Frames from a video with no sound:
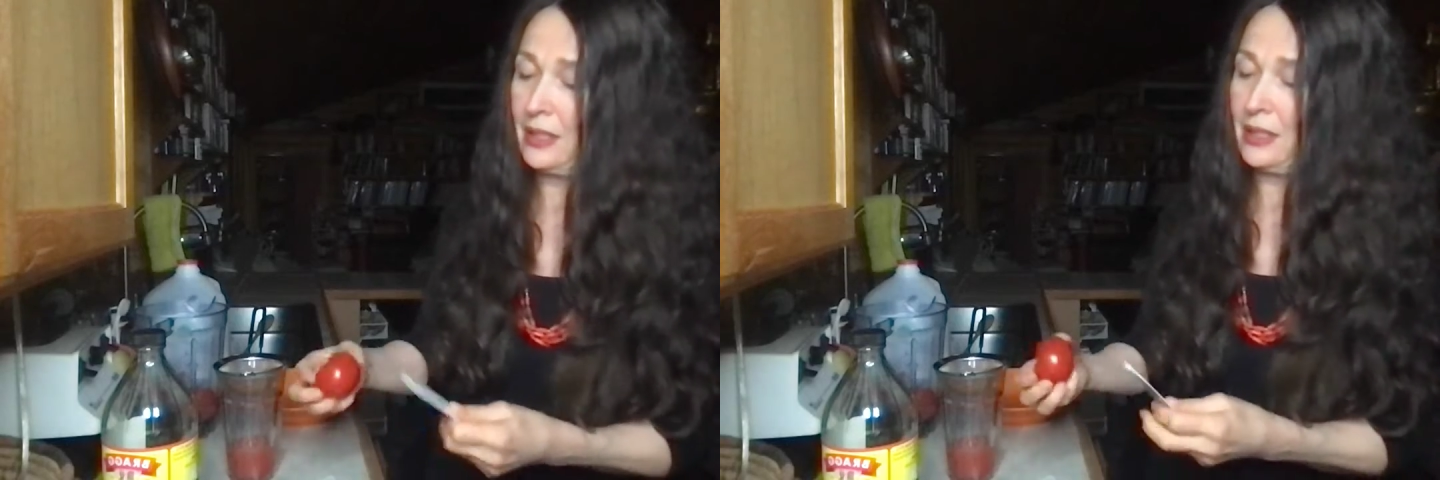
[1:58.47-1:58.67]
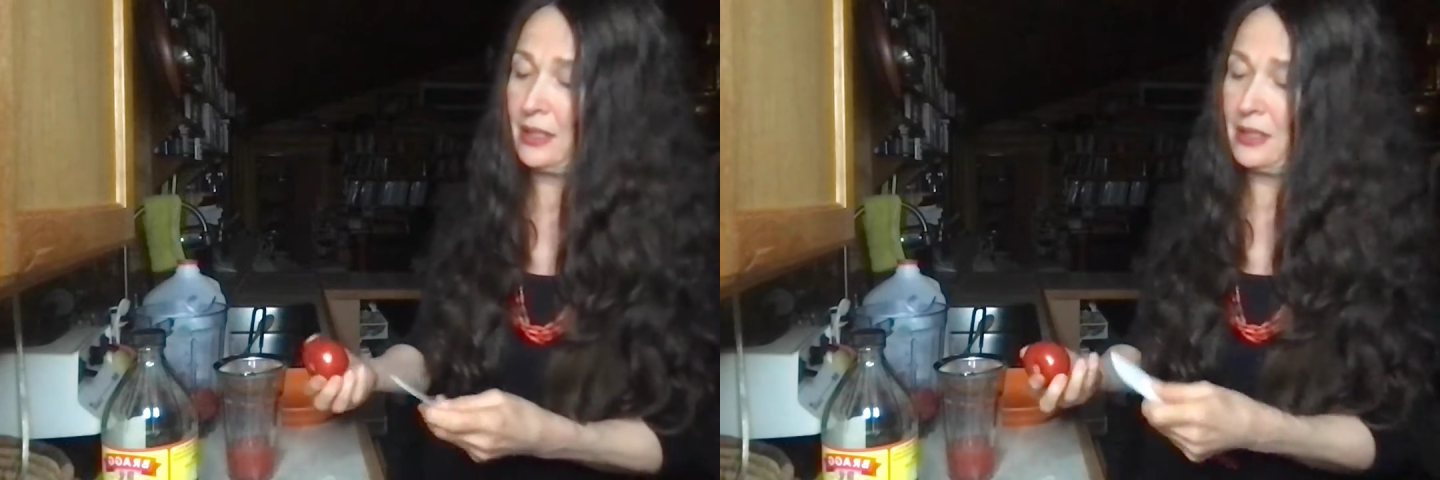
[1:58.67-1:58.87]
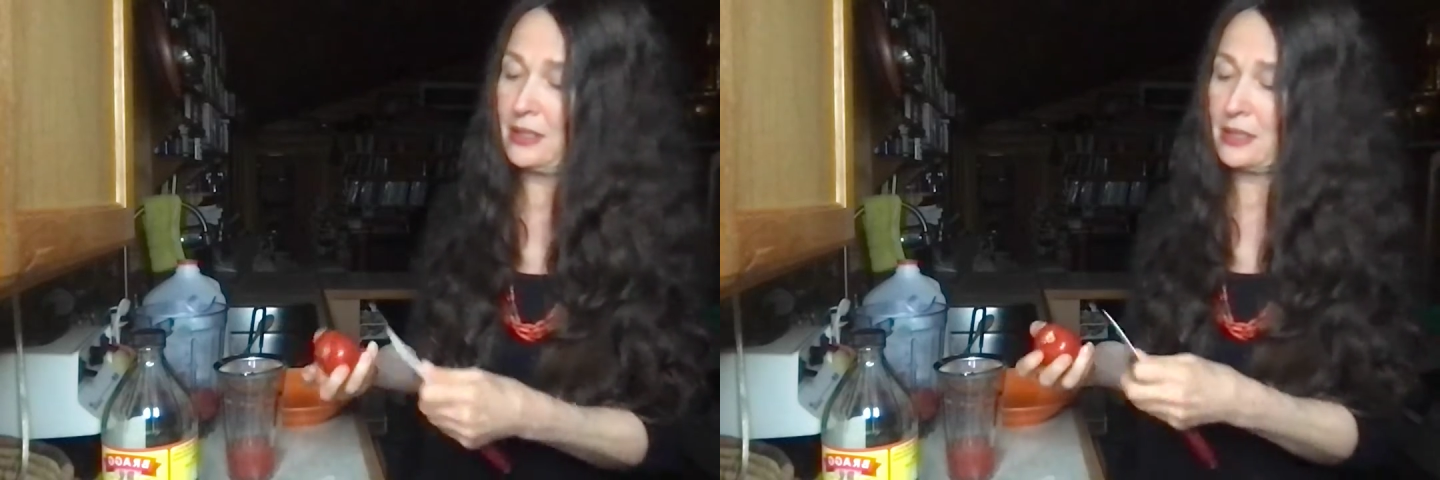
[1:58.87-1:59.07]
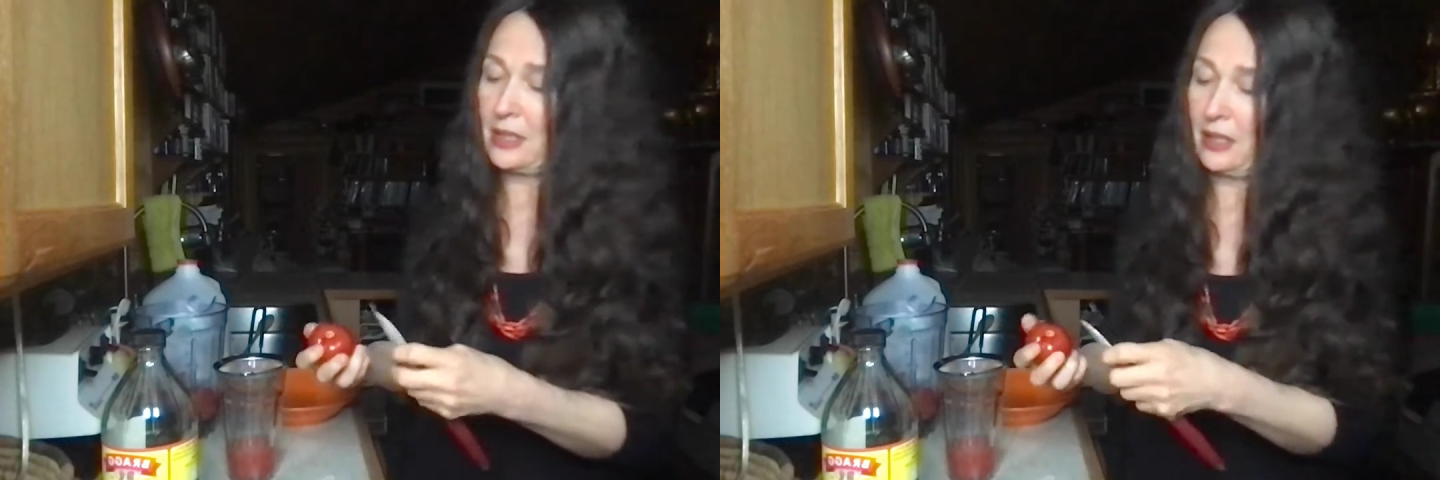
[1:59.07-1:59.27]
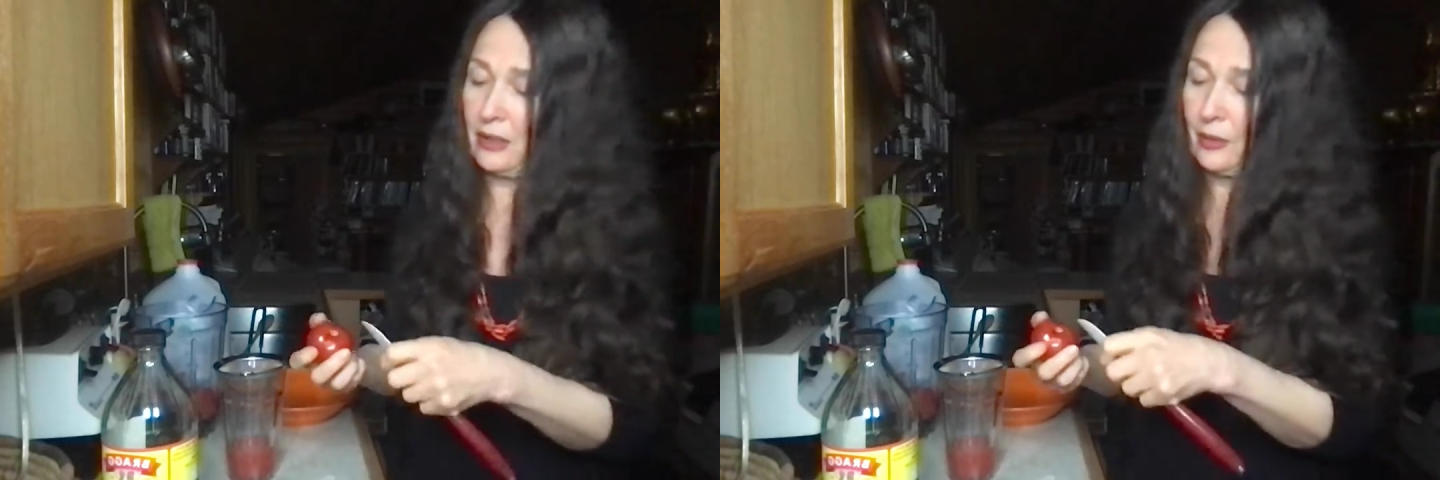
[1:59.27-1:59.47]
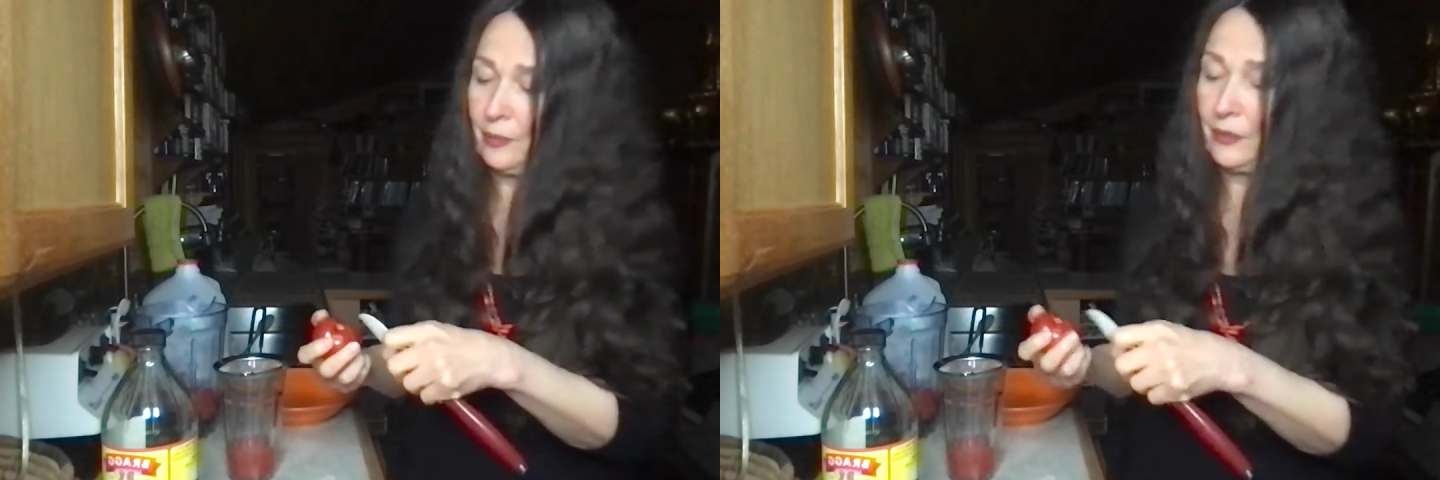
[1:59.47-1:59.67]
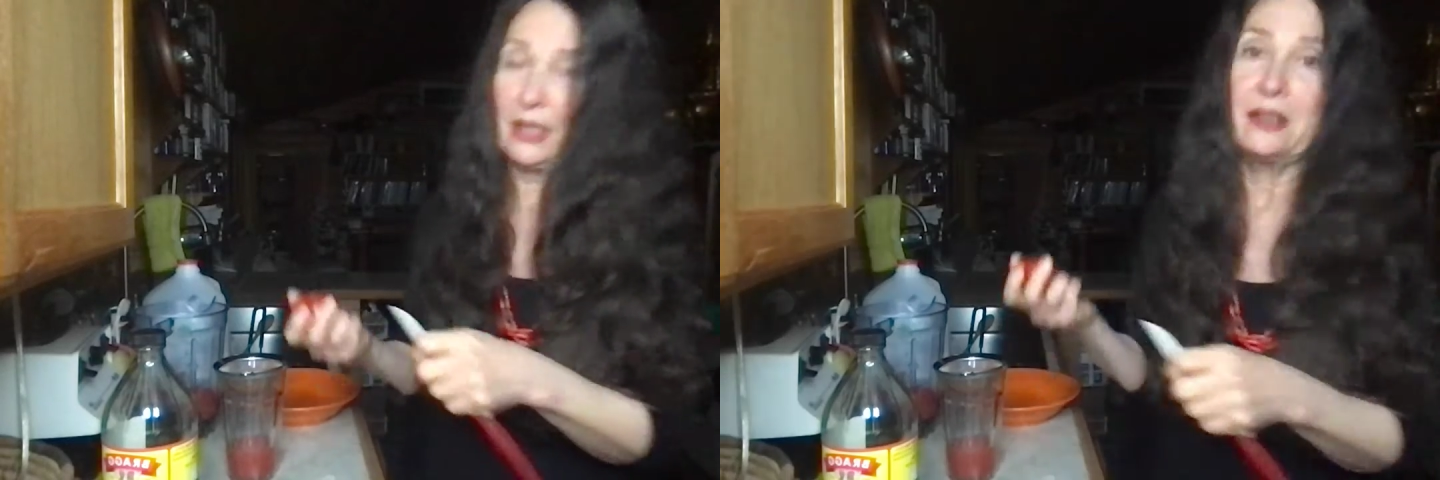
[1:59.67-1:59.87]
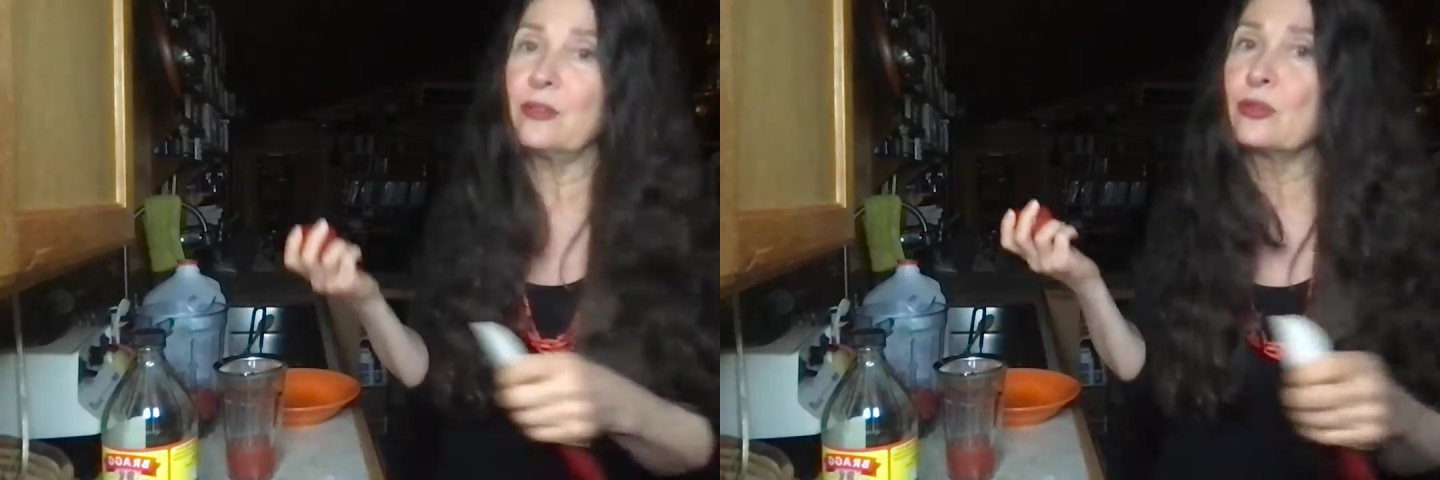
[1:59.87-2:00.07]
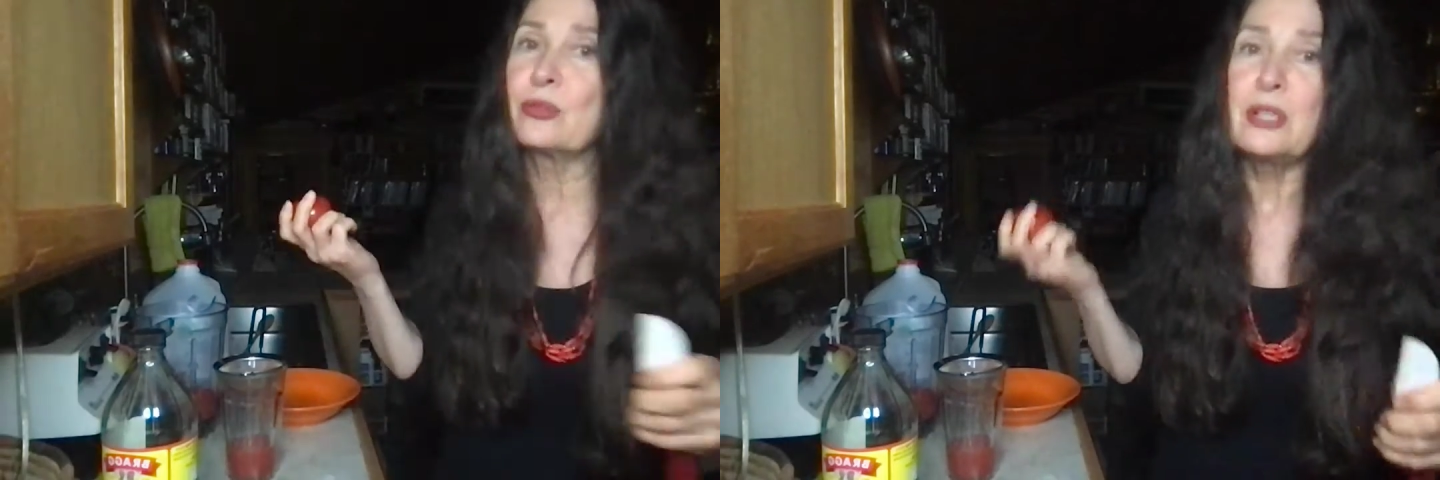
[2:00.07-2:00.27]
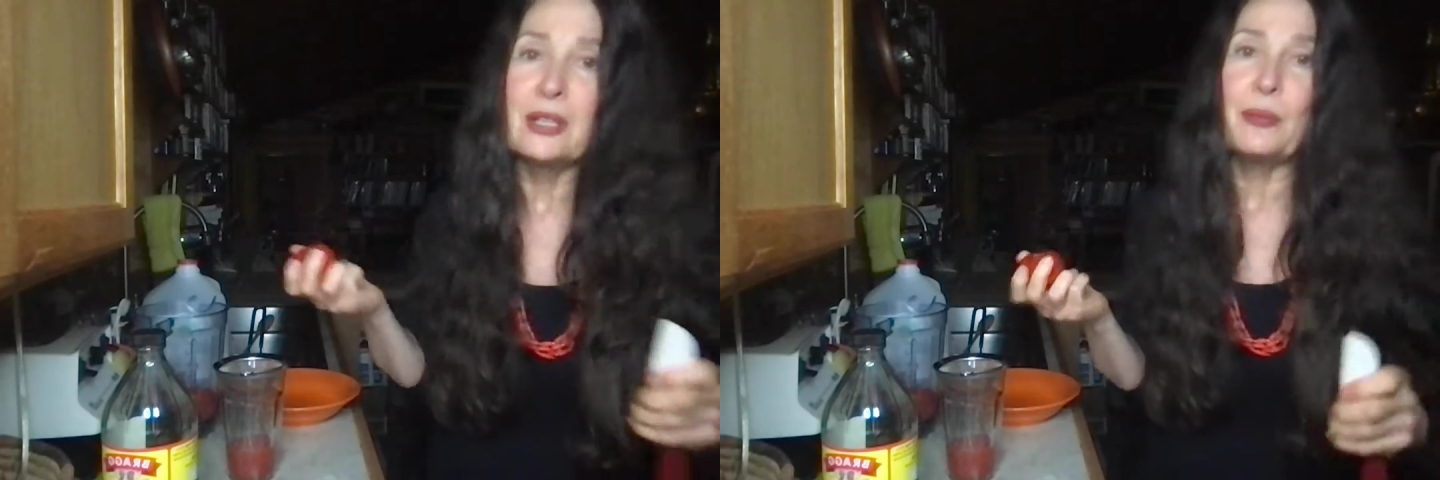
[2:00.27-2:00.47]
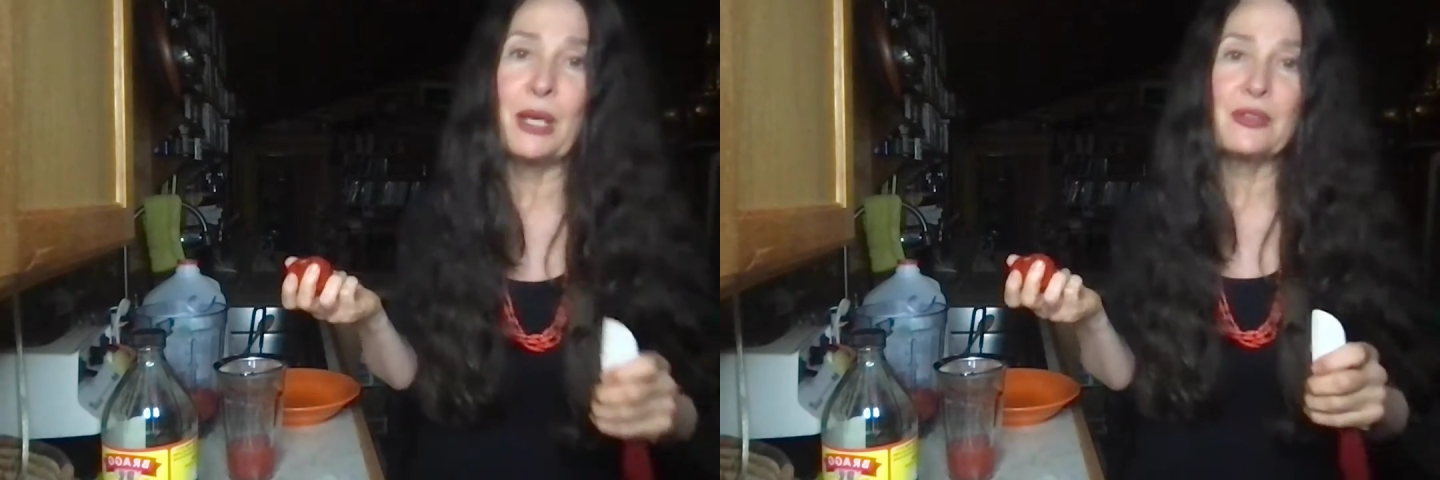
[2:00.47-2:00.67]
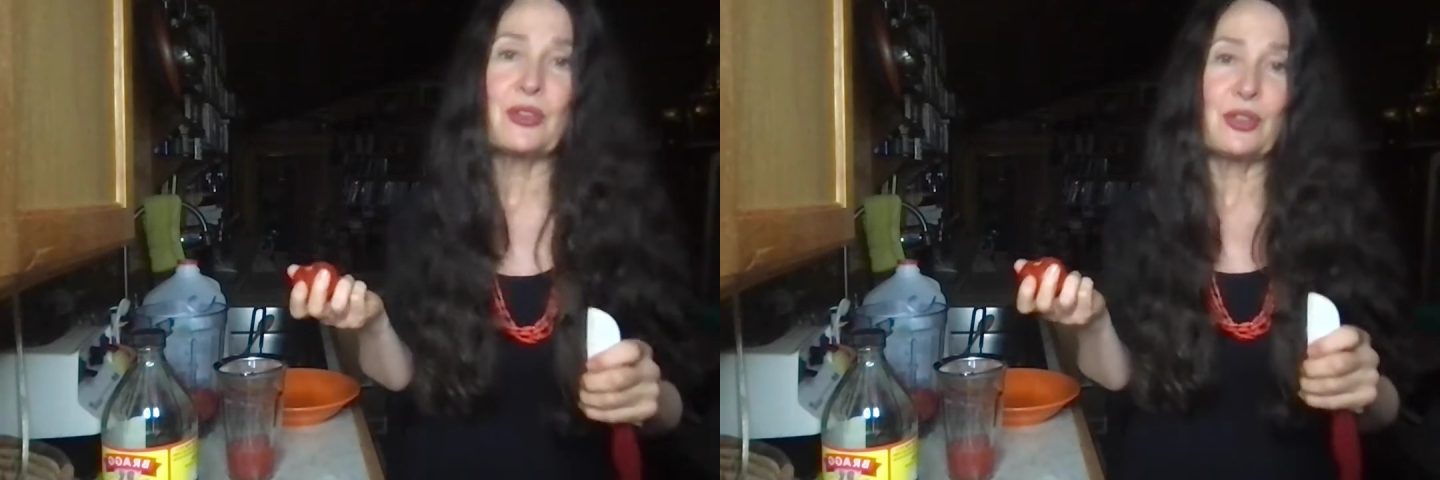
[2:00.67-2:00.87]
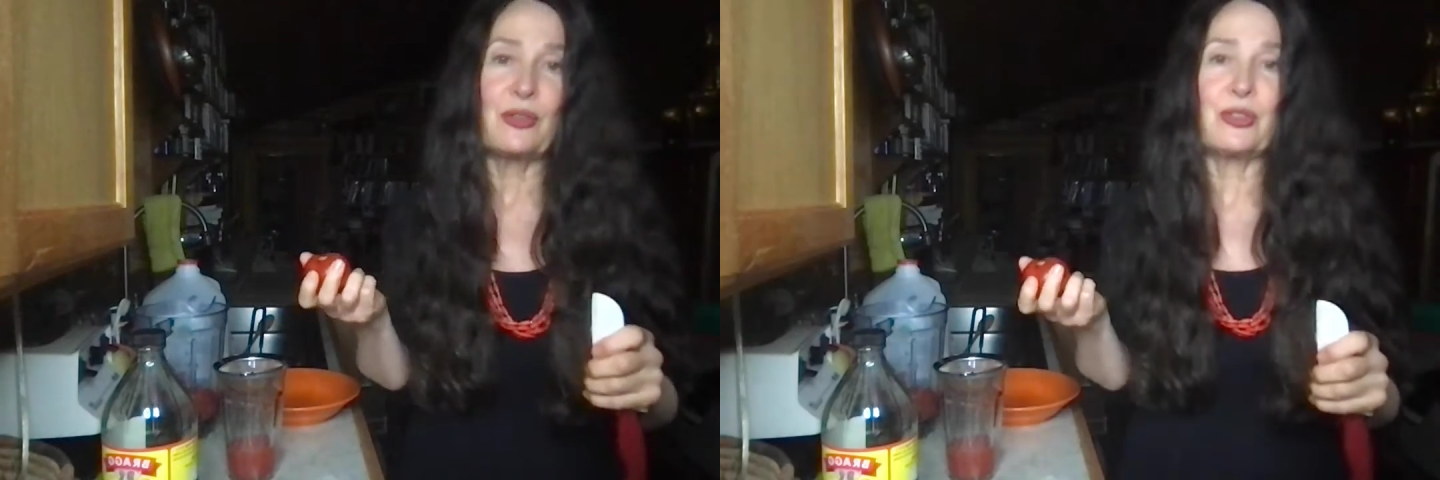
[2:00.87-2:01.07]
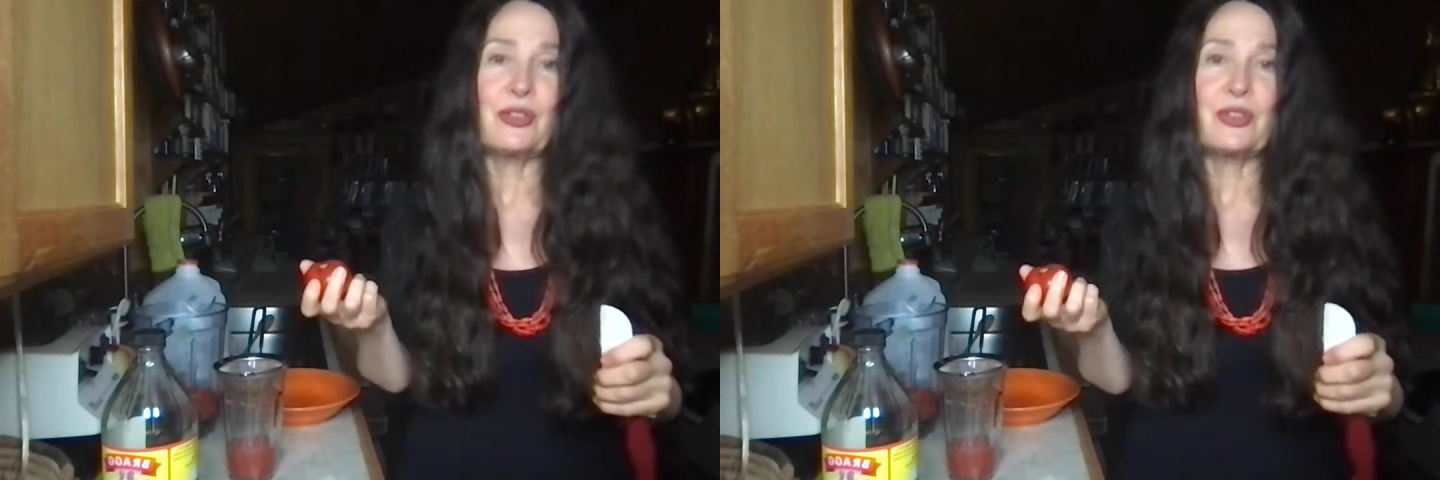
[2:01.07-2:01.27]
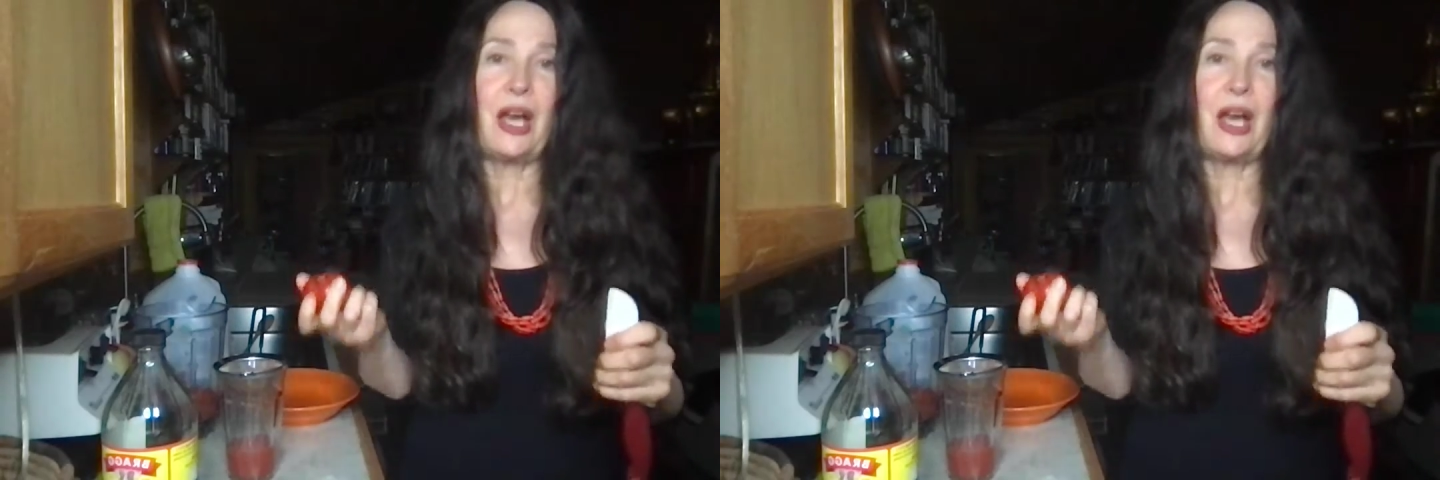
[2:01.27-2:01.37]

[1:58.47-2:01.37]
is, and it really makes a difference